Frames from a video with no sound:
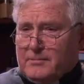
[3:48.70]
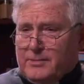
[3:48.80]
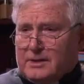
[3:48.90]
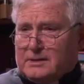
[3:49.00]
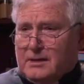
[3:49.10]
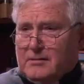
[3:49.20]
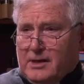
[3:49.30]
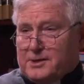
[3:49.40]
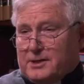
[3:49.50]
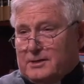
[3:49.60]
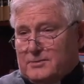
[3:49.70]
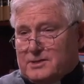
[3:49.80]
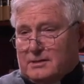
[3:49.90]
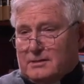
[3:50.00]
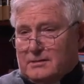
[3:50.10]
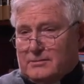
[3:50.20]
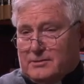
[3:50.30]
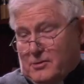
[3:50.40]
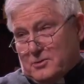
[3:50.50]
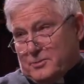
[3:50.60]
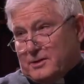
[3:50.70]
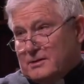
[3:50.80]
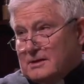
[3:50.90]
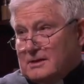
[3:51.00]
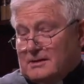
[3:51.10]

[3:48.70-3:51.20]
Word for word: but are actually using the rosary